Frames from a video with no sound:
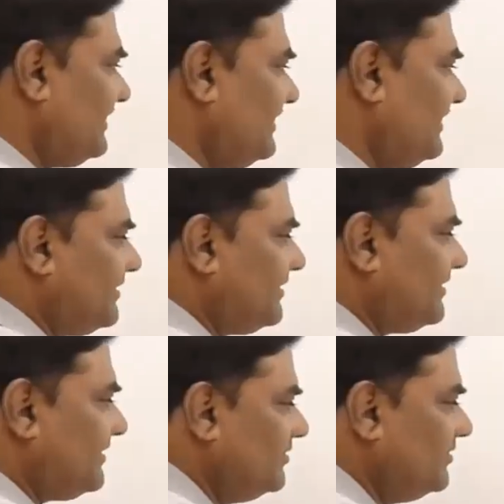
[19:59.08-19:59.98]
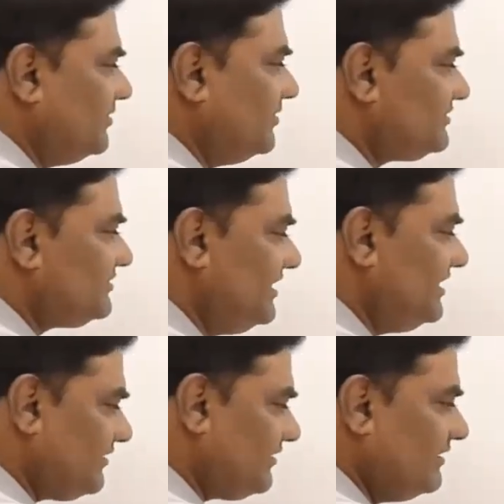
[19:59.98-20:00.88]
and perform merge
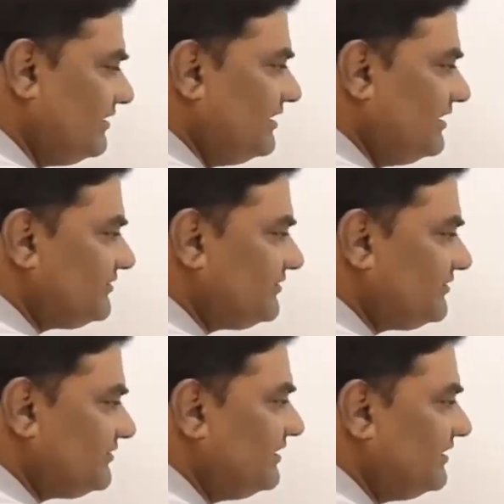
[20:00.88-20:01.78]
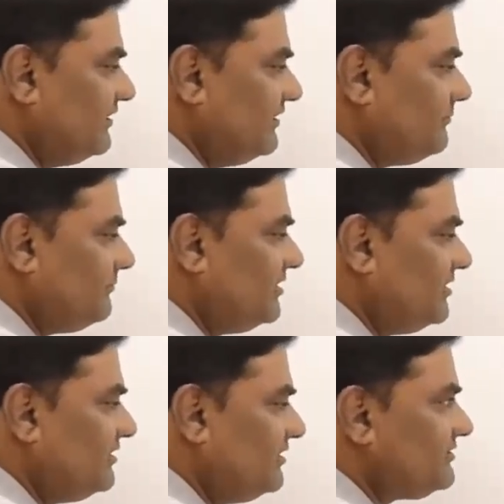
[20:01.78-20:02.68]
here. So this is the third
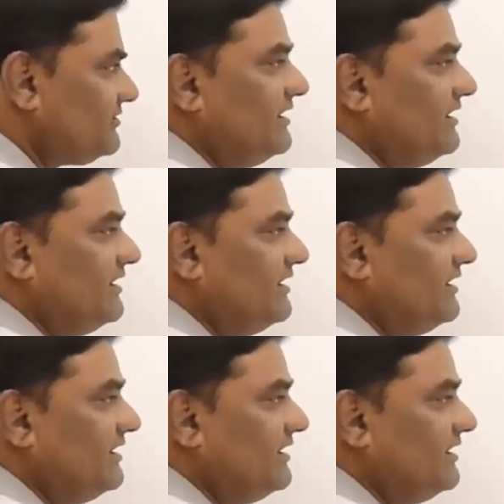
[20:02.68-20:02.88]
merge.